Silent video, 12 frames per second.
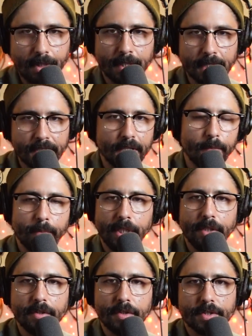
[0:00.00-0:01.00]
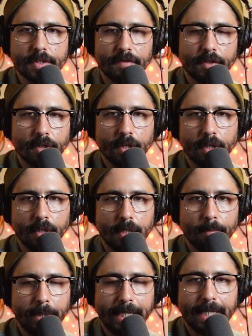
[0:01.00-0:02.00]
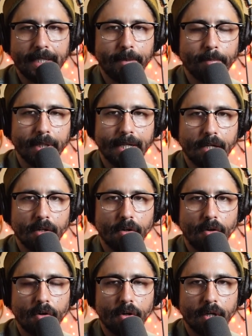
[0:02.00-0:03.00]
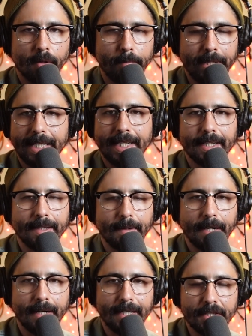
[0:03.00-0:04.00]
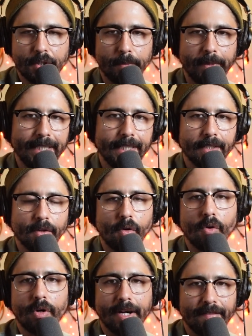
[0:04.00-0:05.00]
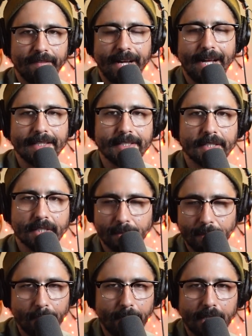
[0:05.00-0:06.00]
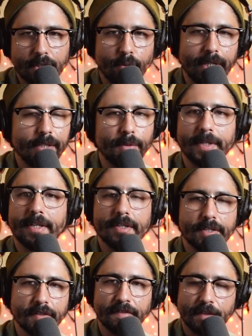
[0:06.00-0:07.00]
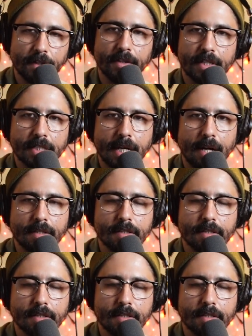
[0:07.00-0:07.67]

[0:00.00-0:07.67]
This could be used if you're a beginning player or a intermediate or advanced. It took me about 23 years to figure this out.